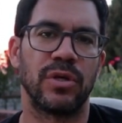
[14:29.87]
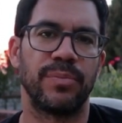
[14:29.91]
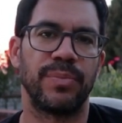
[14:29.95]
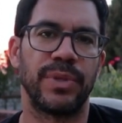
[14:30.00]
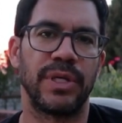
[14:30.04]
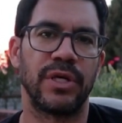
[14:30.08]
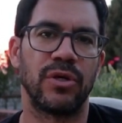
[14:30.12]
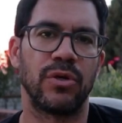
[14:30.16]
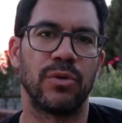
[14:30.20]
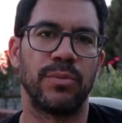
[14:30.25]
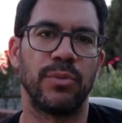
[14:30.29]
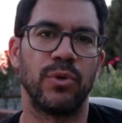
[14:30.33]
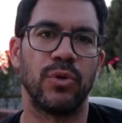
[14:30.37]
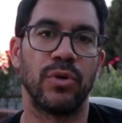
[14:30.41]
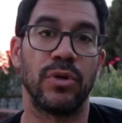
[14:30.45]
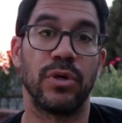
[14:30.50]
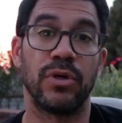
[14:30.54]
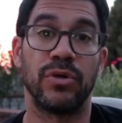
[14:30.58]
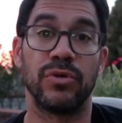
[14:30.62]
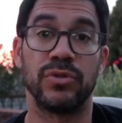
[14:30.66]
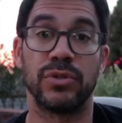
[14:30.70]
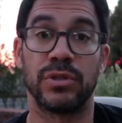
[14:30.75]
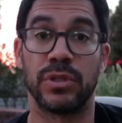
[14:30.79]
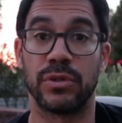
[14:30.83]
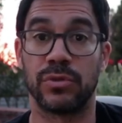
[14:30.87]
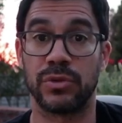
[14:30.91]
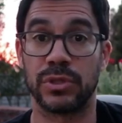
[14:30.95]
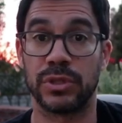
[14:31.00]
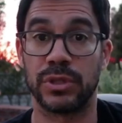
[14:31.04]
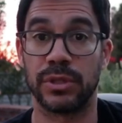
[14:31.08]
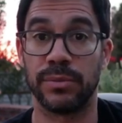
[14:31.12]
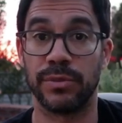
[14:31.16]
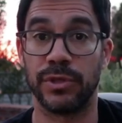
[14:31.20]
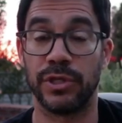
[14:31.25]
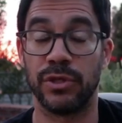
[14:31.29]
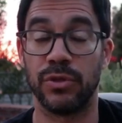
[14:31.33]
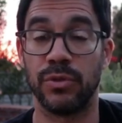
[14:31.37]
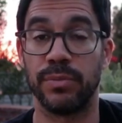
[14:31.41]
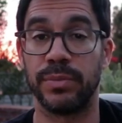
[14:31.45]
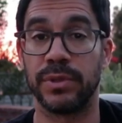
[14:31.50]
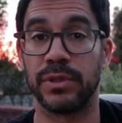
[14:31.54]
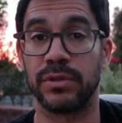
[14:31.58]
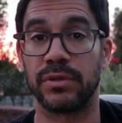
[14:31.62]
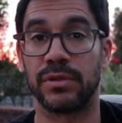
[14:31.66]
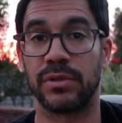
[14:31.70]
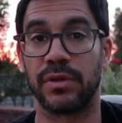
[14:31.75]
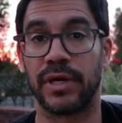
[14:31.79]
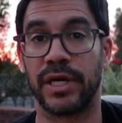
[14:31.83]
parable goes, there was somebody who
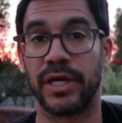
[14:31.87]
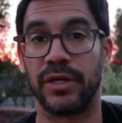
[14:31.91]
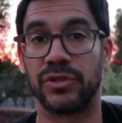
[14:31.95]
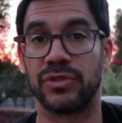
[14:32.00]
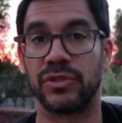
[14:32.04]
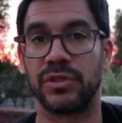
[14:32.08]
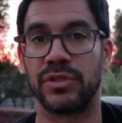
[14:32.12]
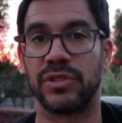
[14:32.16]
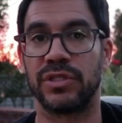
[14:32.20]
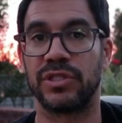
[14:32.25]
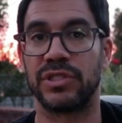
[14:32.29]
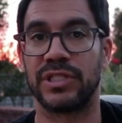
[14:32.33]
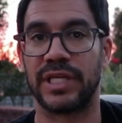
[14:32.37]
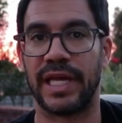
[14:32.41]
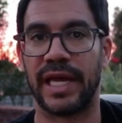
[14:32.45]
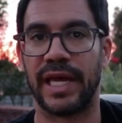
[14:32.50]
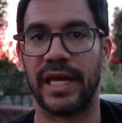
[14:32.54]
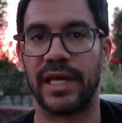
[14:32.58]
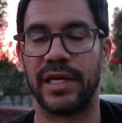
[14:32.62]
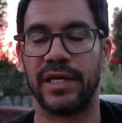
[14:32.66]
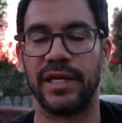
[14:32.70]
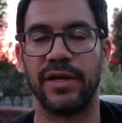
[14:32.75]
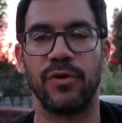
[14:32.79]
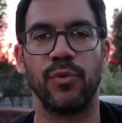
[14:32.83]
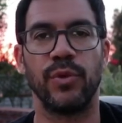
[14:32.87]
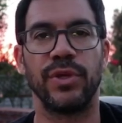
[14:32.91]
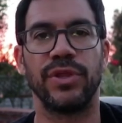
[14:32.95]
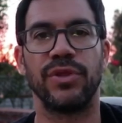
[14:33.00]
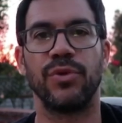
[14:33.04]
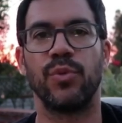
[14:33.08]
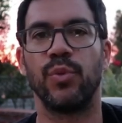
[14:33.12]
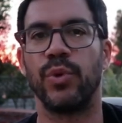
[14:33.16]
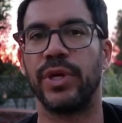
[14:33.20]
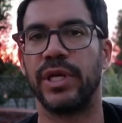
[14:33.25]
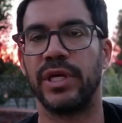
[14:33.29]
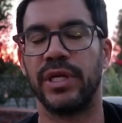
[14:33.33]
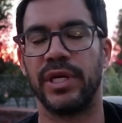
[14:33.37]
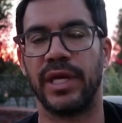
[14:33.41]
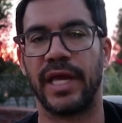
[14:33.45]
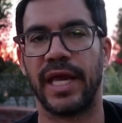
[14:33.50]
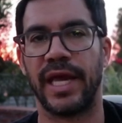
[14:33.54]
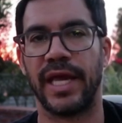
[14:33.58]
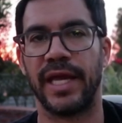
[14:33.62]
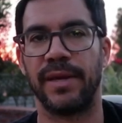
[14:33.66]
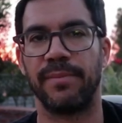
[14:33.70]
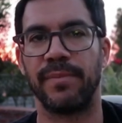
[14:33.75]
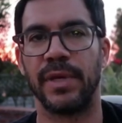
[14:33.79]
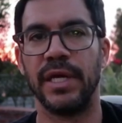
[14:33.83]
built their house on the sand, and when the wind
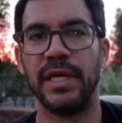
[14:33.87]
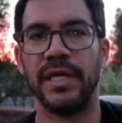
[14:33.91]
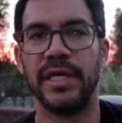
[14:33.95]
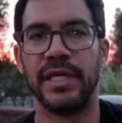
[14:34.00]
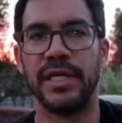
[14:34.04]
came,